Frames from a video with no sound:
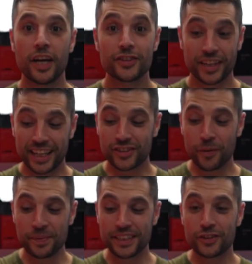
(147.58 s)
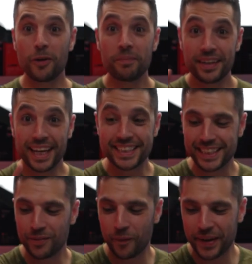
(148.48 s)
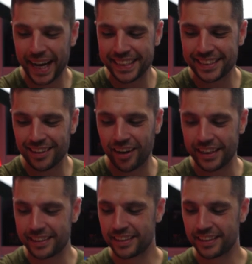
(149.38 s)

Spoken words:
So let's open this up. Let's see what we get inside.